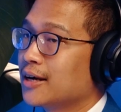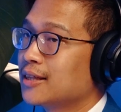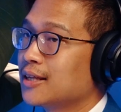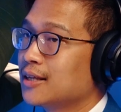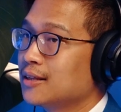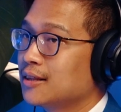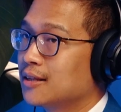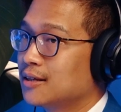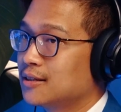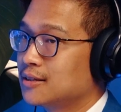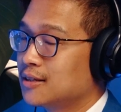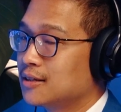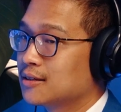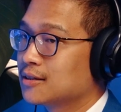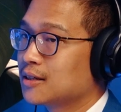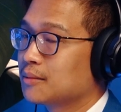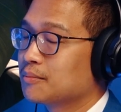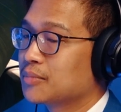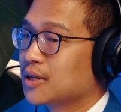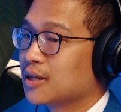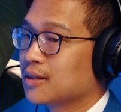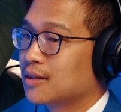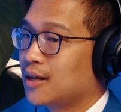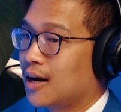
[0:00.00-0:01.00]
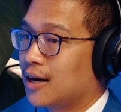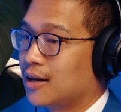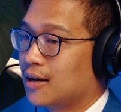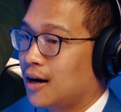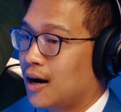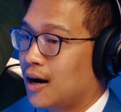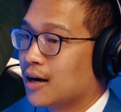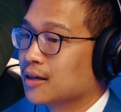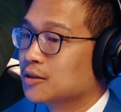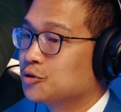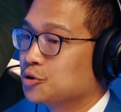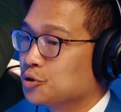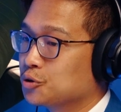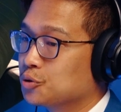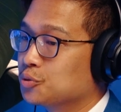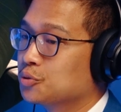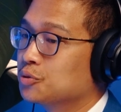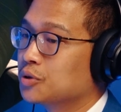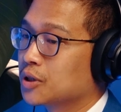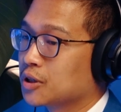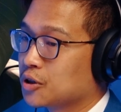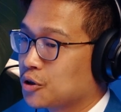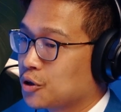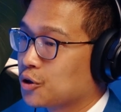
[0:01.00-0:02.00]
I think this is something that I
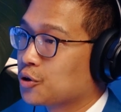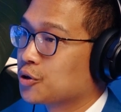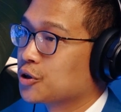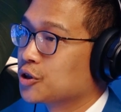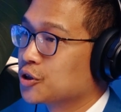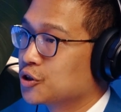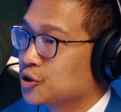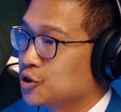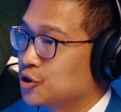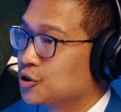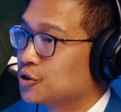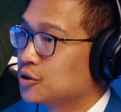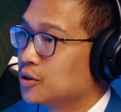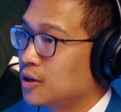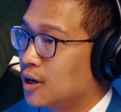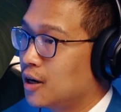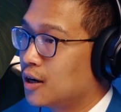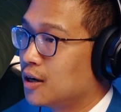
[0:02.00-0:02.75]
do encourage